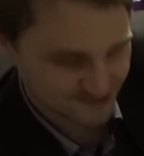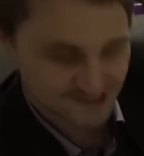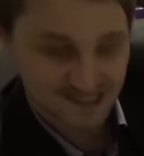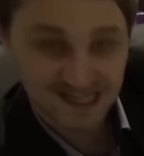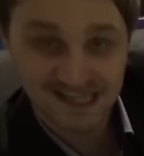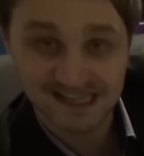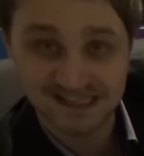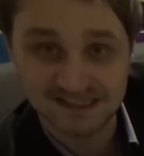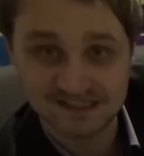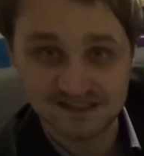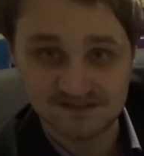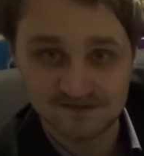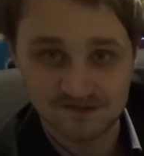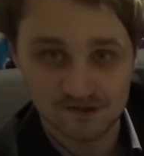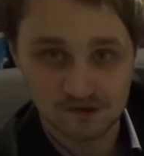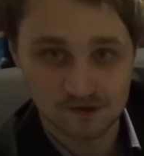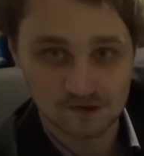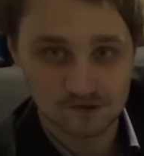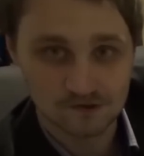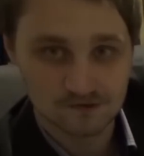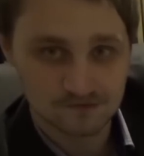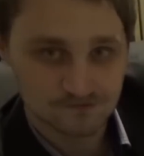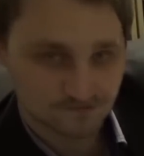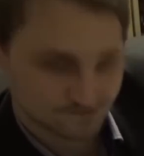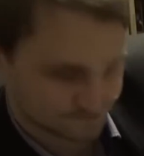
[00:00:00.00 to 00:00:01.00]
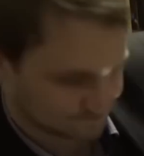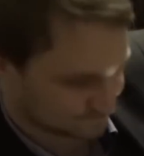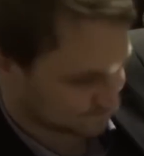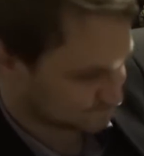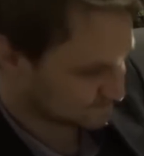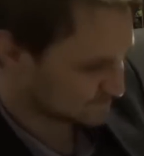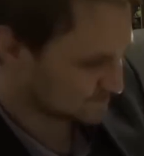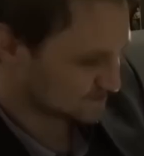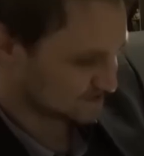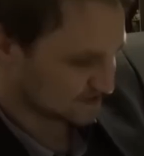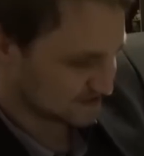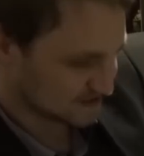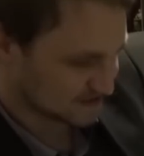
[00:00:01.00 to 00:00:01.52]
tasteful
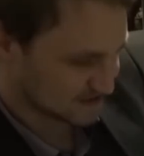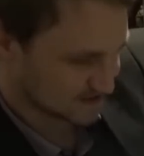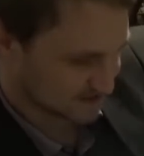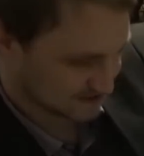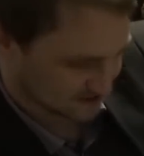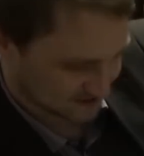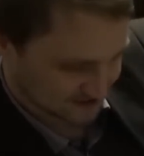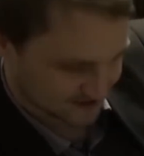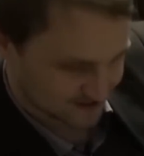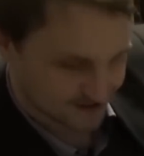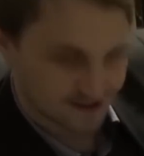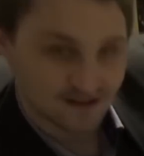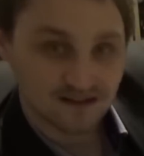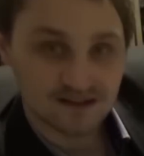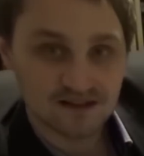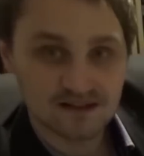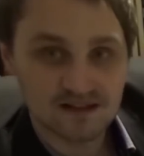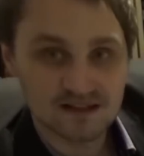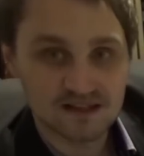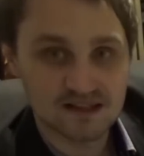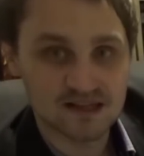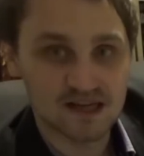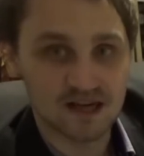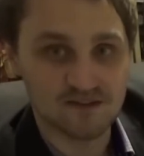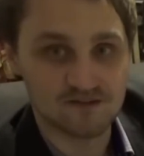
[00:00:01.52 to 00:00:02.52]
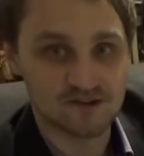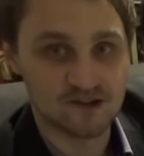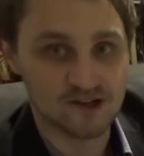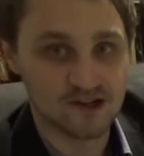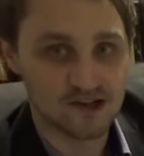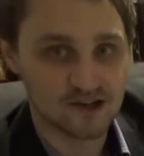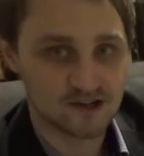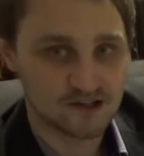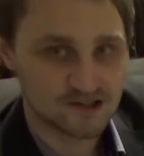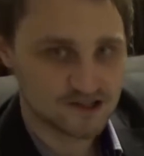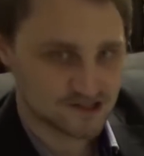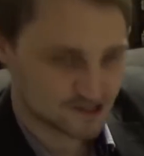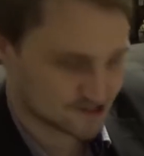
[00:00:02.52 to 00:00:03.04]
cover
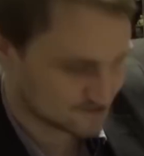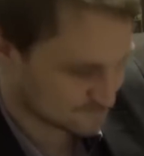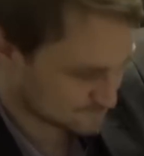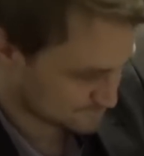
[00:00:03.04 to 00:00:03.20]
art.